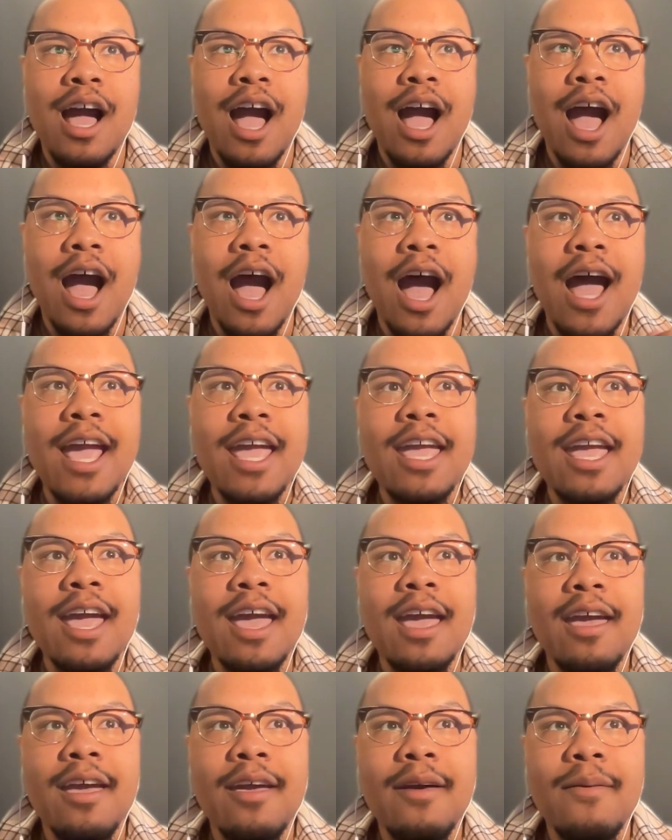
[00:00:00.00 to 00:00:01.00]
I
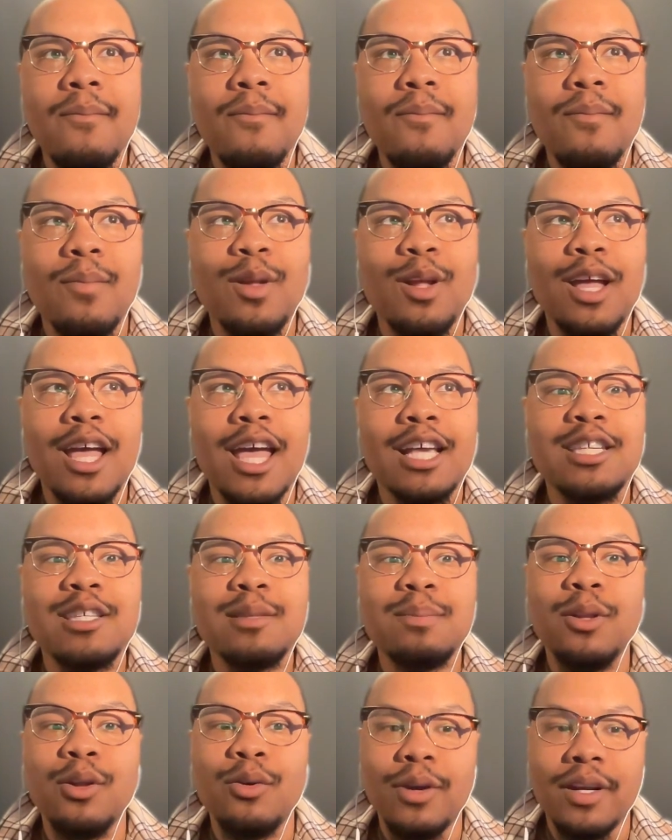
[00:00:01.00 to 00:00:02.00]
am
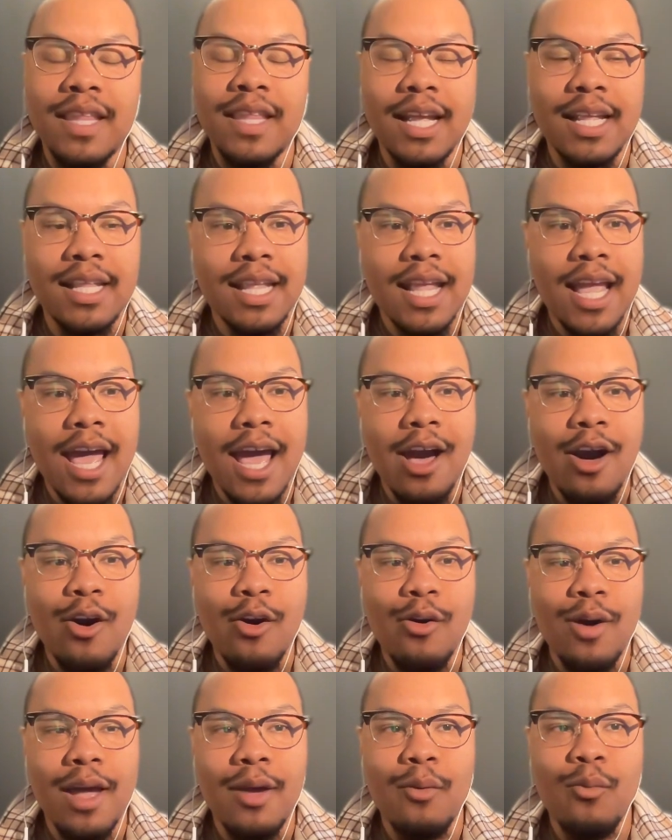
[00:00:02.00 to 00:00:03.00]
exploring that
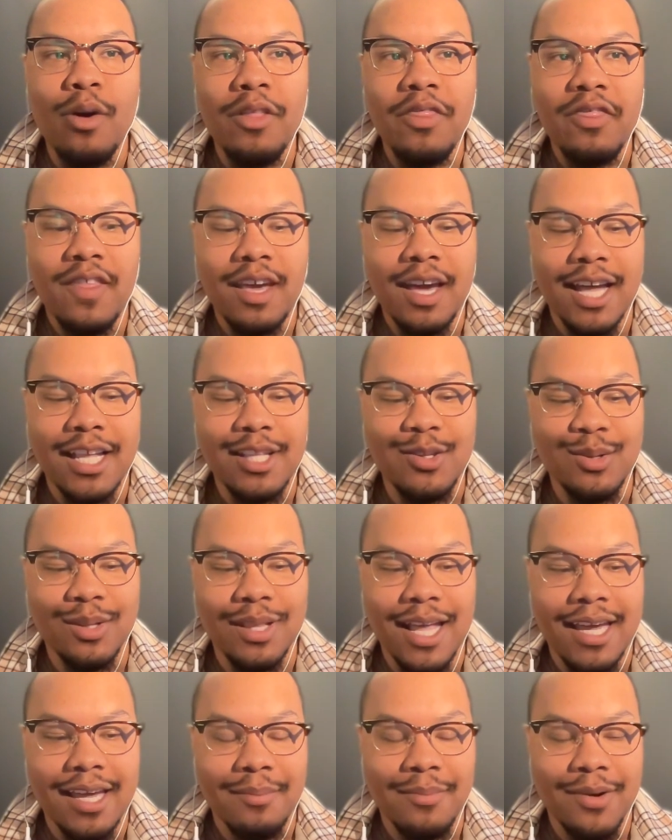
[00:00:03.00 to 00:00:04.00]
now. And one thing I do
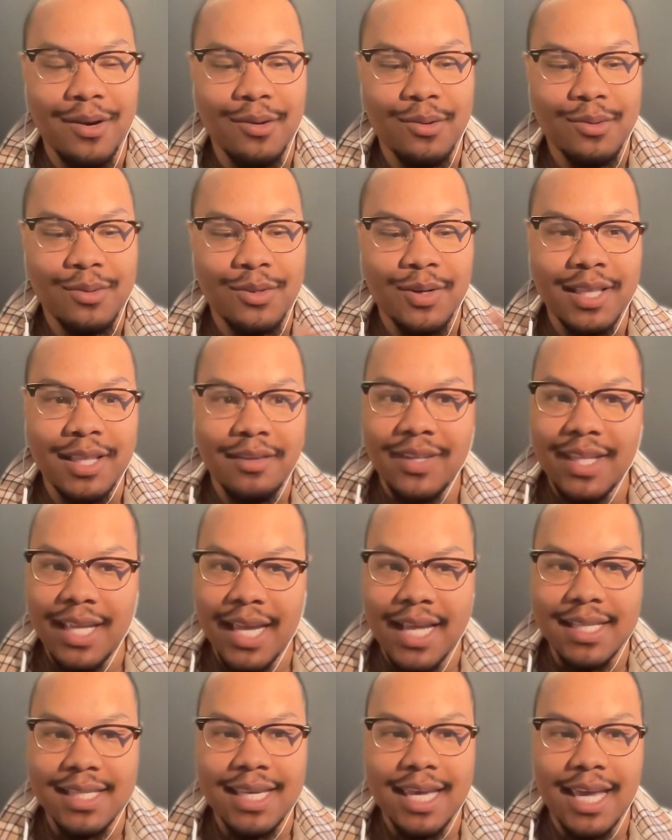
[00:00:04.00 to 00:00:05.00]
like so I live in
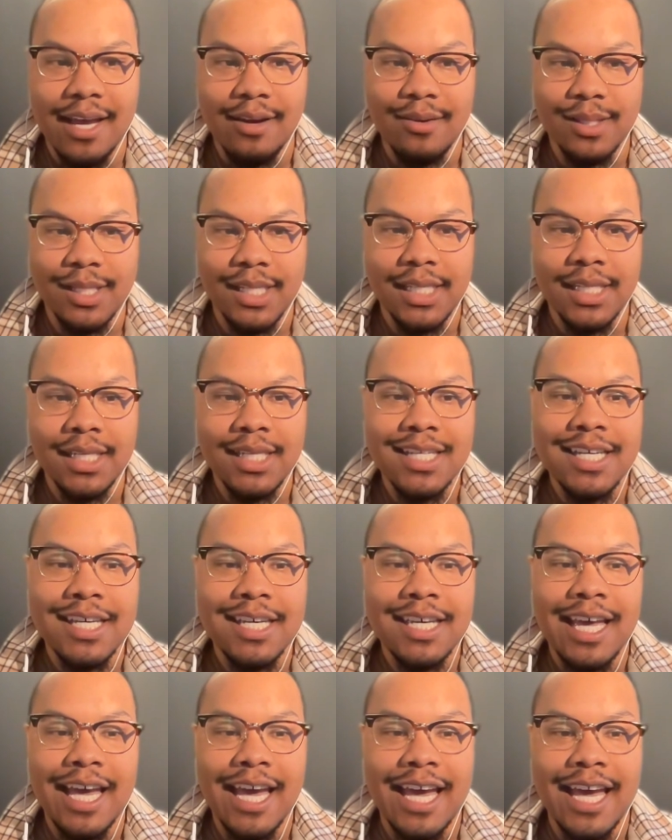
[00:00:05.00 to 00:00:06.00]
Hants County,
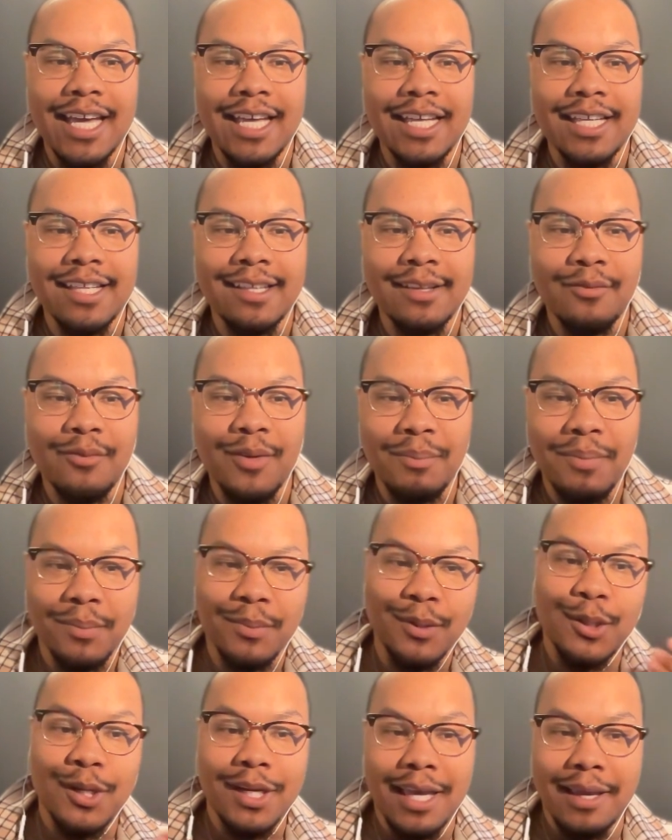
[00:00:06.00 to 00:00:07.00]
and when people
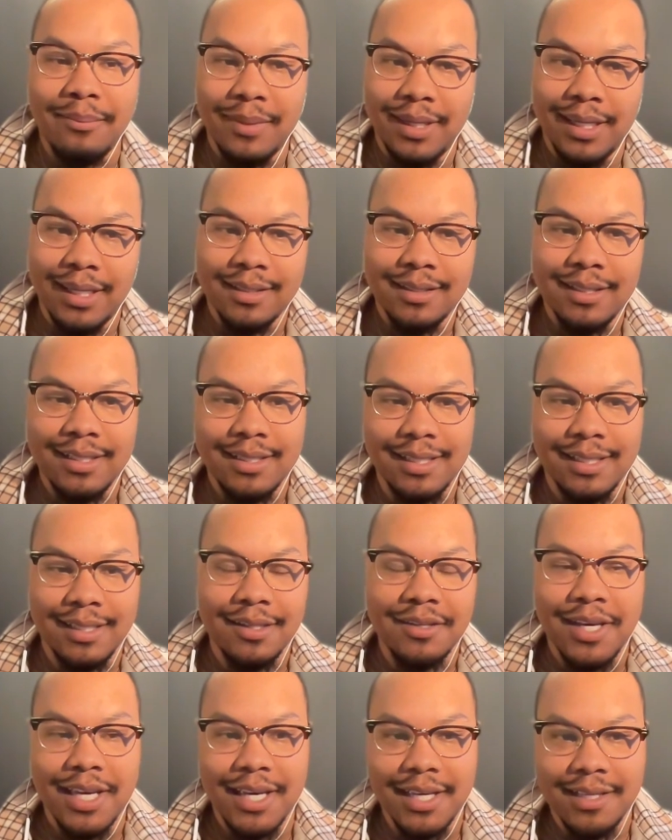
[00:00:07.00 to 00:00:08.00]
look at me, they see,
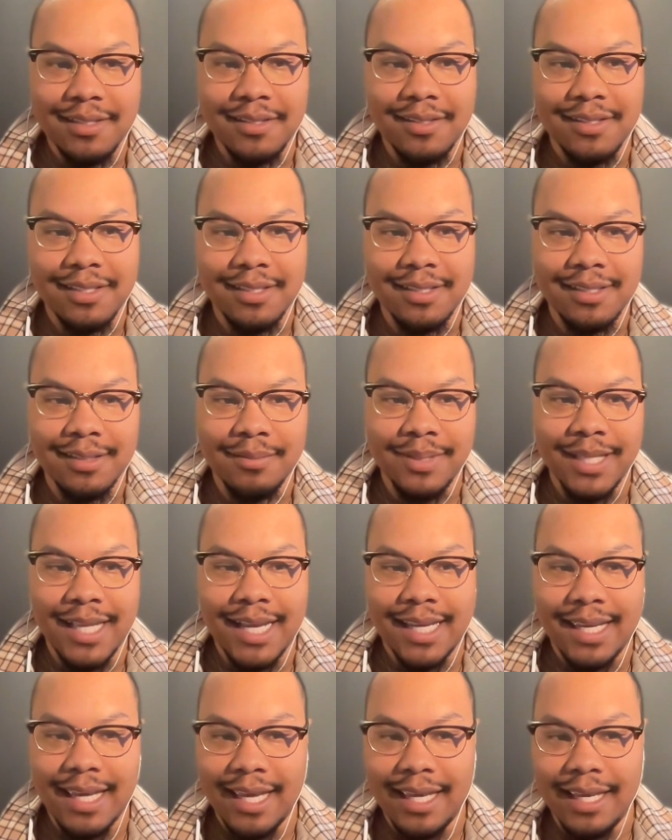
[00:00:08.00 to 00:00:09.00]
okay, so this is a black
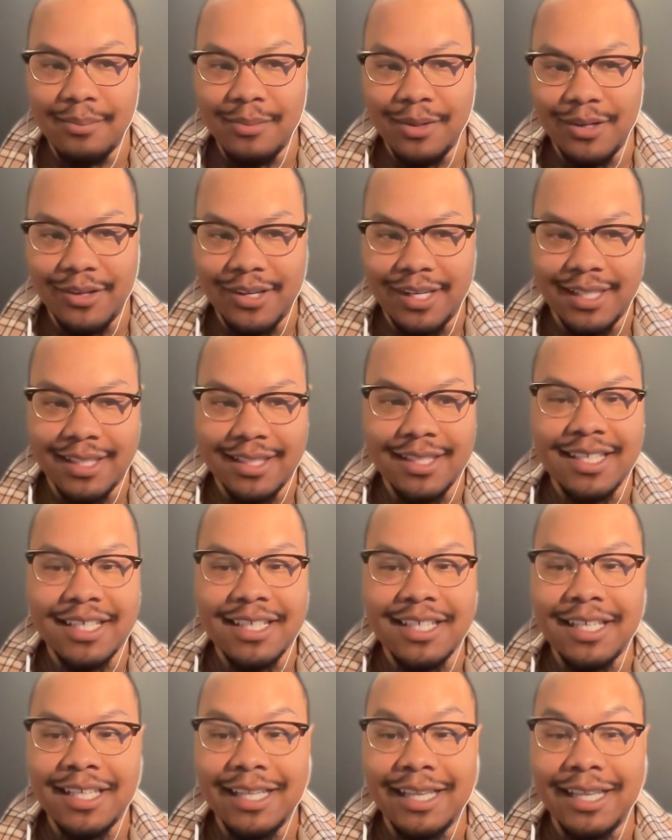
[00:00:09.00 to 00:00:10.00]
gay immigrant
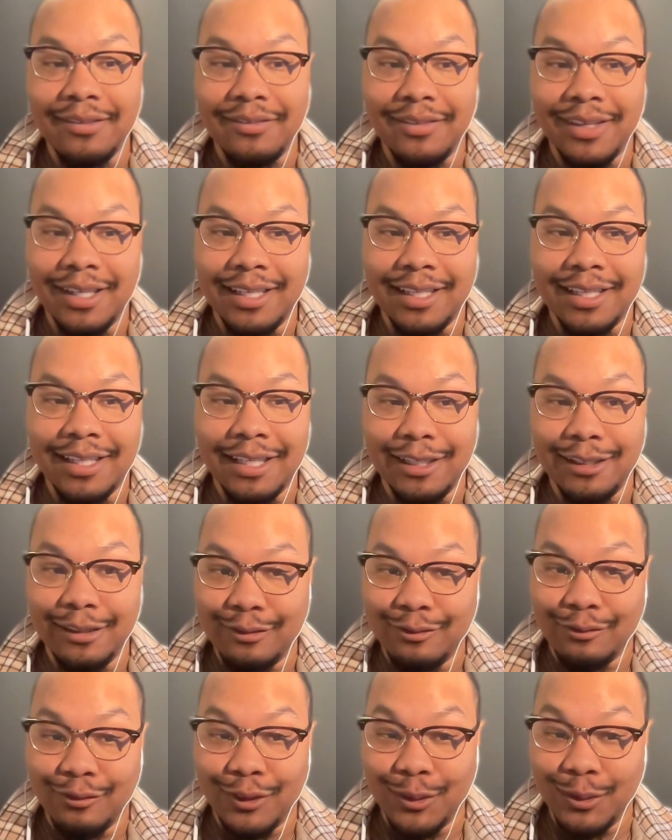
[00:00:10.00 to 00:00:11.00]
living
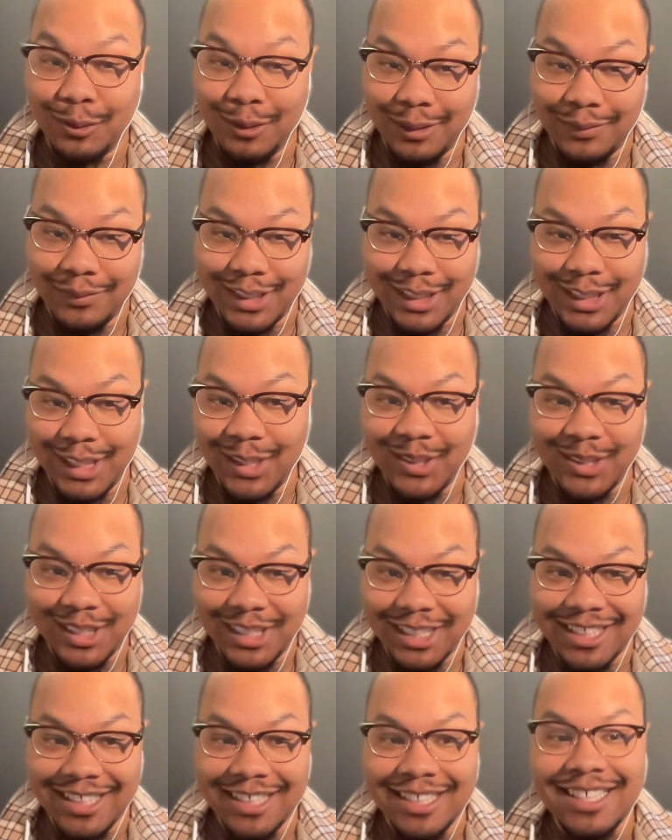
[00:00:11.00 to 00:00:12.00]
in rural Nova
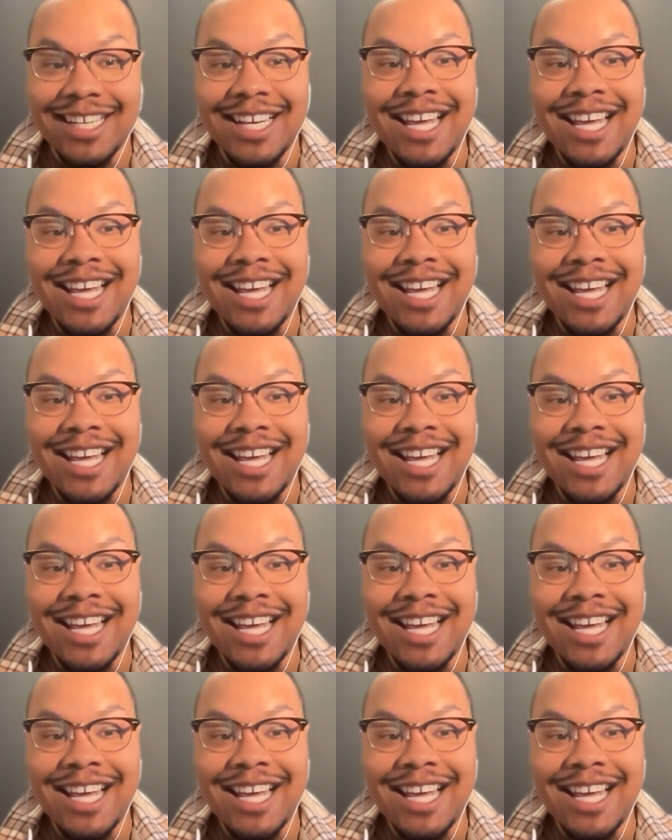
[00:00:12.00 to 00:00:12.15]
Scotia.